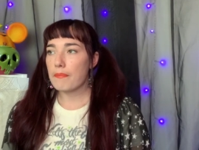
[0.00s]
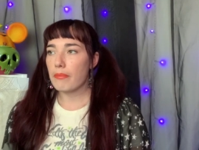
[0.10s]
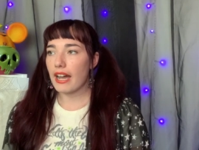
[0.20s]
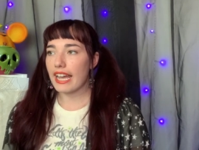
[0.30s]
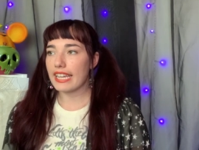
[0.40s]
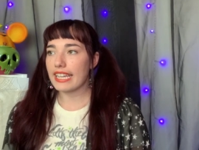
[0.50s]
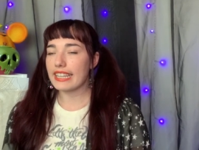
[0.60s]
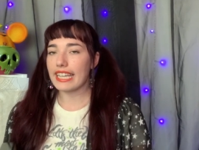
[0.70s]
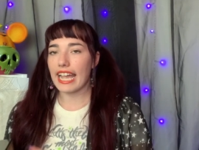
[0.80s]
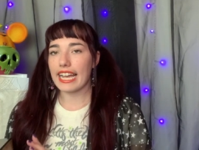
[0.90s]
but in
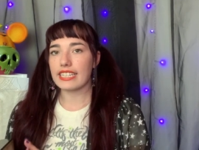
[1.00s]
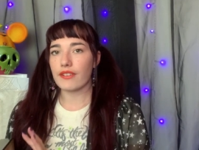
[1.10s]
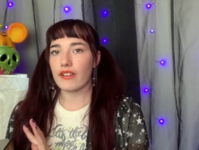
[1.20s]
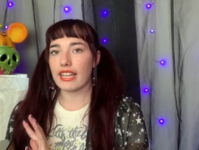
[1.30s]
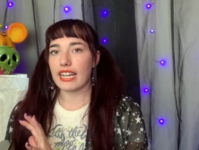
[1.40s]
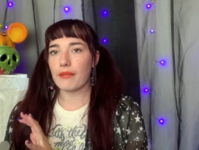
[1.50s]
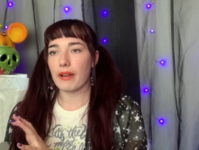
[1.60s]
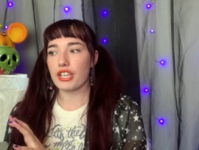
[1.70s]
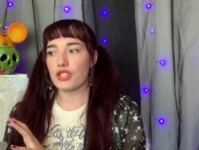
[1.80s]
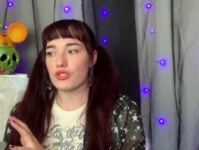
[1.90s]
the end, I felt like I
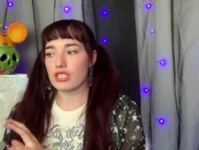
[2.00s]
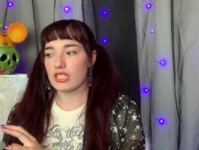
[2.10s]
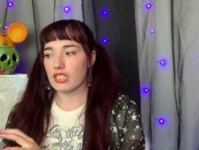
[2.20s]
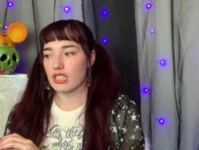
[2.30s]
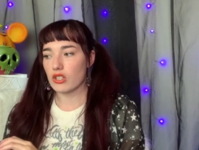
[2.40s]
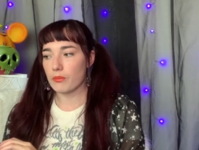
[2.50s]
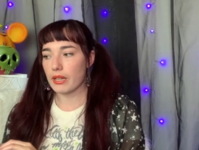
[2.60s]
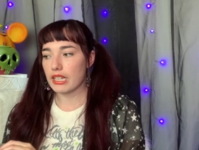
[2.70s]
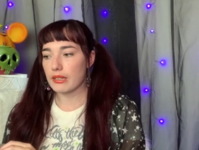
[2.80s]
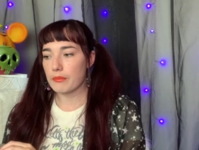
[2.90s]
might use this a little
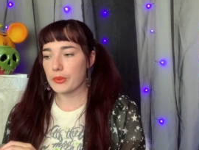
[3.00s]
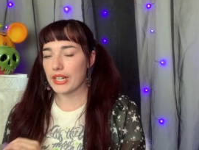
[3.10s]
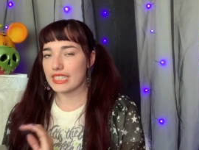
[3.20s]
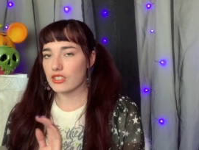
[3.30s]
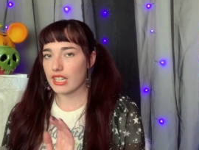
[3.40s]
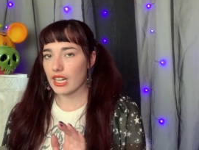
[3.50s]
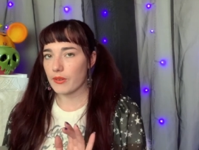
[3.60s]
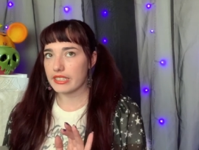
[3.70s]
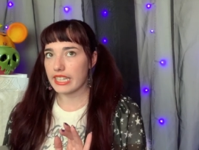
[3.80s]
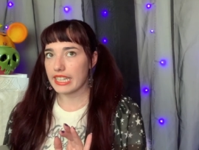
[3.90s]
bit more. I still kind of
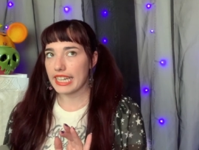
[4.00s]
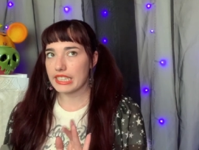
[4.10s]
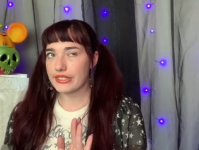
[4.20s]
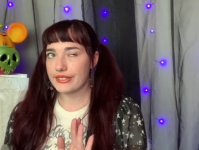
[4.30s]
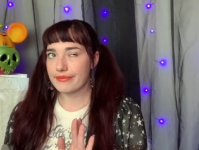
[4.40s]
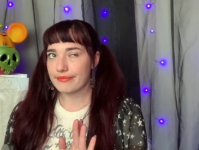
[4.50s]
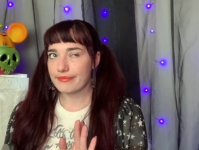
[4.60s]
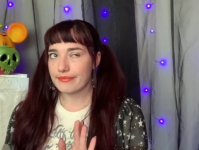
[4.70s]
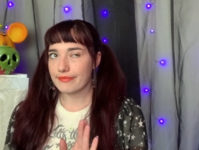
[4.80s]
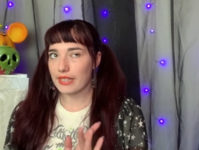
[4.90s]
want that candle.
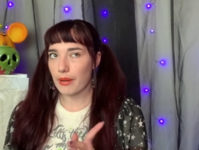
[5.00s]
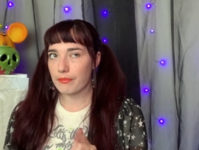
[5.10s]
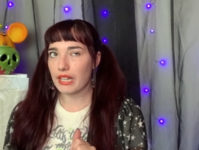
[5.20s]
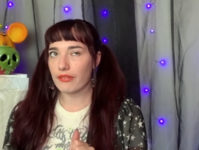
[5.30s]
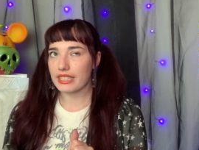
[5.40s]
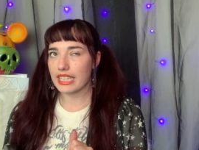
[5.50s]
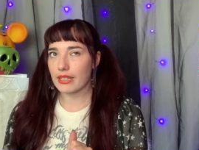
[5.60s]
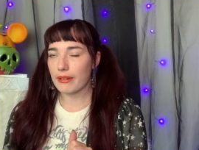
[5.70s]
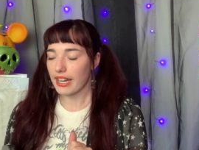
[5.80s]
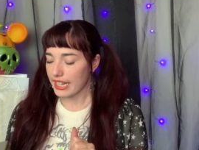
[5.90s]
I'll definitely think
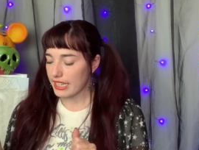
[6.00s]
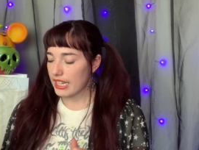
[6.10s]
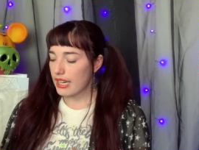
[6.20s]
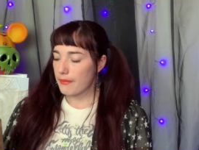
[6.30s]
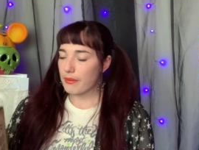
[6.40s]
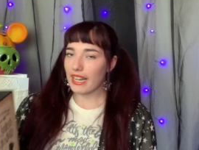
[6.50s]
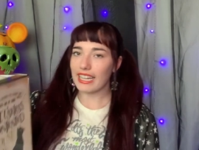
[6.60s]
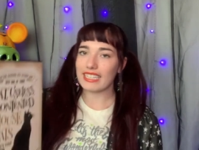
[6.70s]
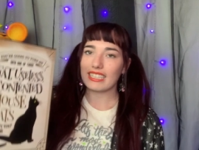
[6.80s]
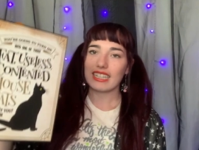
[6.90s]
about it,
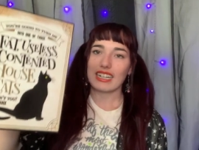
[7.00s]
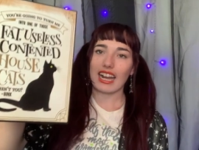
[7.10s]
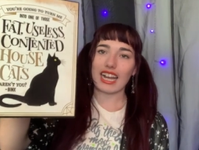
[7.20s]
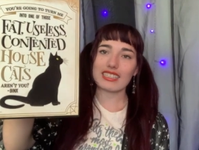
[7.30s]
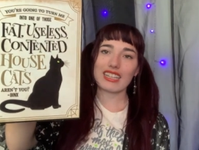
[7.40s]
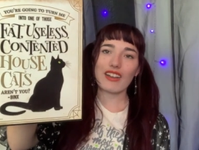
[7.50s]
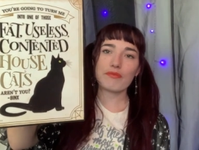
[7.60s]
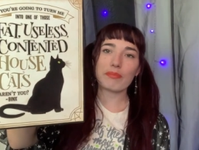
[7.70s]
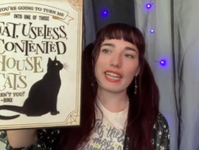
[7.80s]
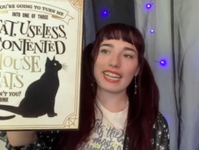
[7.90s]
but I
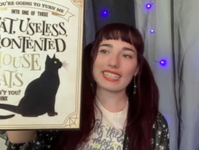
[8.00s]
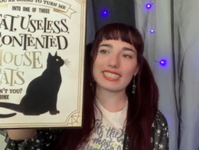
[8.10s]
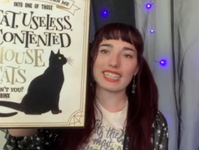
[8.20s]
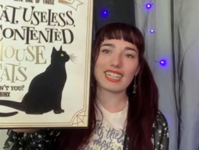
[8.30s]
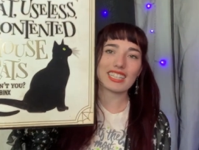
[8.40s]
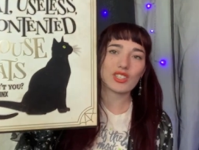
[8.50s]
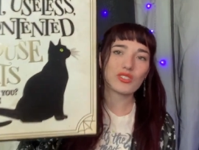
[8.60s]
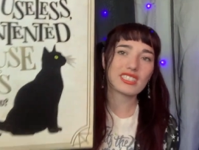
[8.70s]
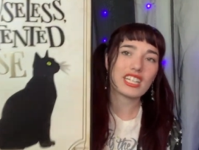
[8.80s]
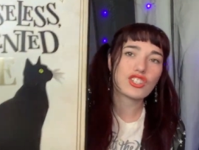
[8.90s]
love Binks, and I thought this
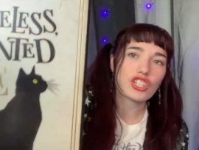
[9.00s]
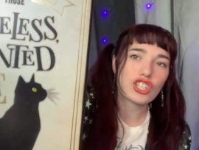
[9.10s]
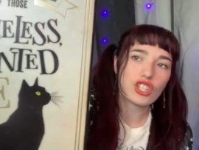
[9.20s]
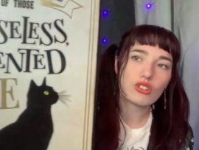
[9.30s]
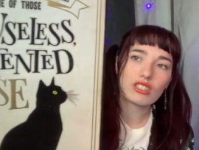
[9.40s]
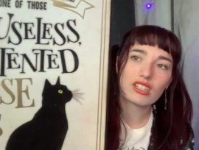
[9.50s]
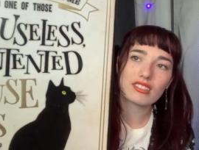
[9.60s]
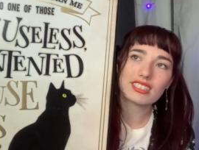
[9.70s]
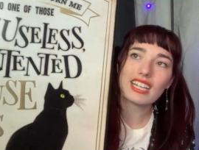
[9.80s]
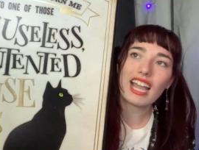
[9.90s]
was such a cute little
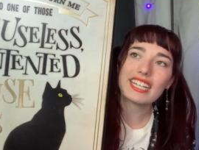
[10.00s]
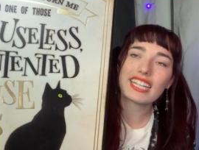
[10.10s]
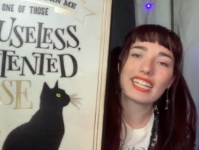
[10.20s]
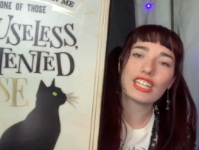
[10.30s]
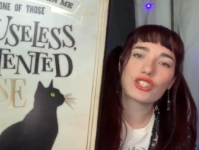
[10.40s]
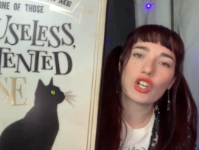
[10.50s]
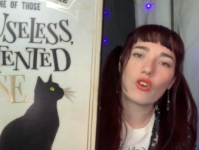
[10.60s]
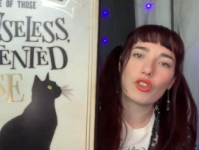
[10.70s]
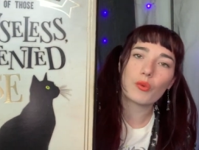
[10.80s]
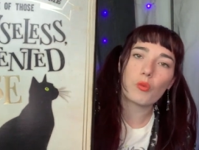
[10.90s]
sign that can either go
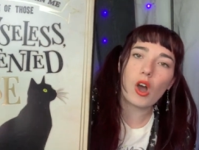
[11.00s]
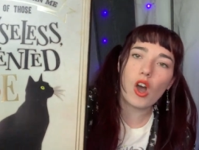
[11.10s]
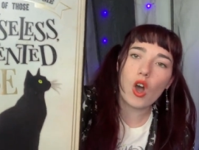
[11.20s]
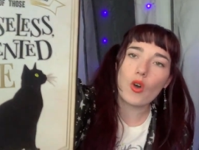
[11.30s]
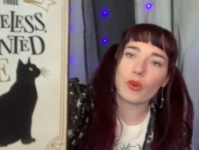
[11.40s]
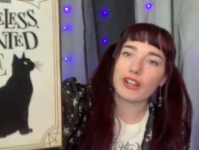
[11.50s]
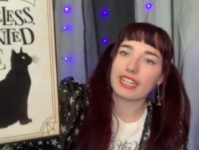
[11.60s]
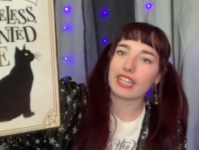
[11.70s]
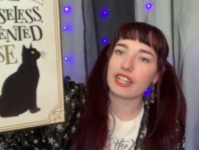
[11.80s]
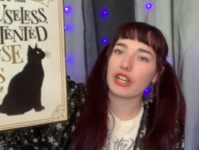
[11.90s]
on the wall, or it
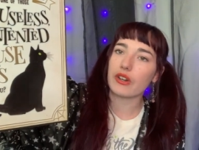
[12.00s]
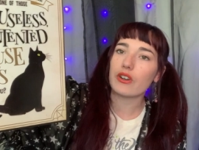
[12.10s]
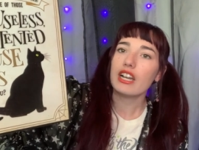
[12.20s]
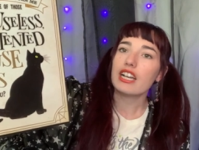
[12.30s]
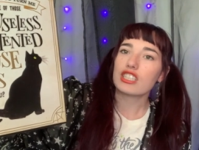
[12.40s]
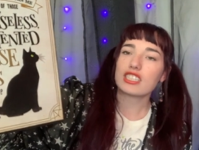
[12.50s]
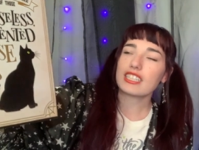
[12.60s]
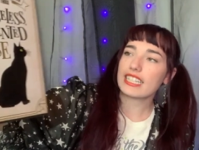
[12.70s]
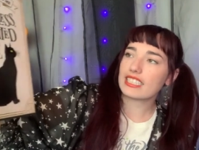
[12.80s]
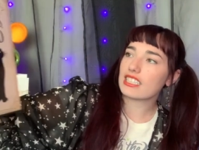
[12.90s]
can go just
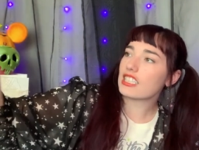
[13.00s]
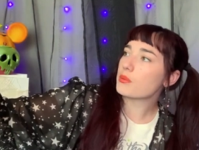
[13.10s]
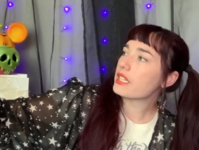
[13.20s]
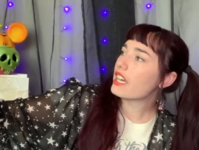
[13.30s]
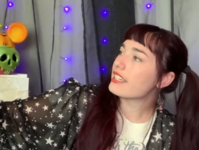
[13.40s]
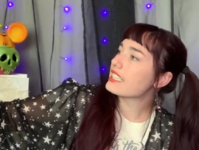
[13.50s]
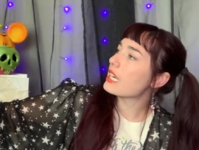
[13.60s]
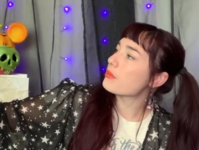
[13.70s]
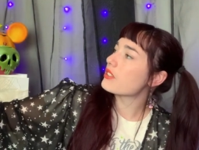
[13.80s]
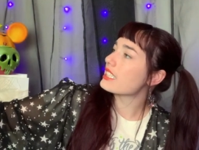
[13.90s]
like as a display on a
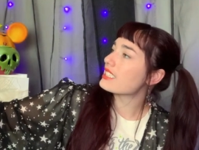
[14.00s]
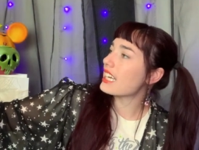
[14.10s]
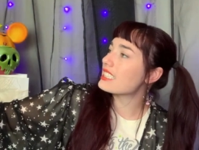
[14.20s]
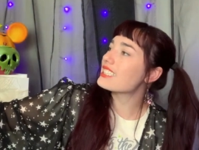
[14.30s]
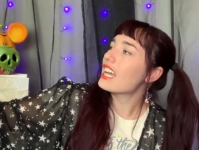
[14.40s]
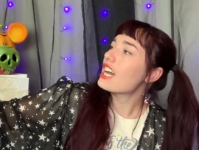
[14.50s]
table, and it says,